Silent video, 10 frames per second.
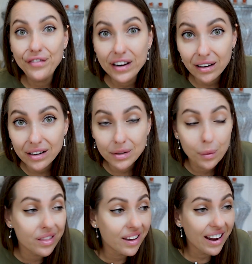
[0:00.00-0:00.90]
Finland
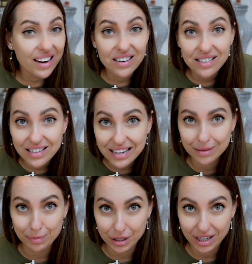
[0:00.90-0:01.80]
with
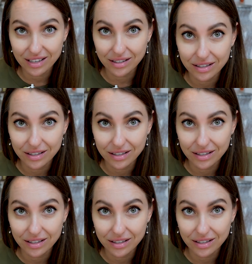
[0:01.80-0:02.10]
86%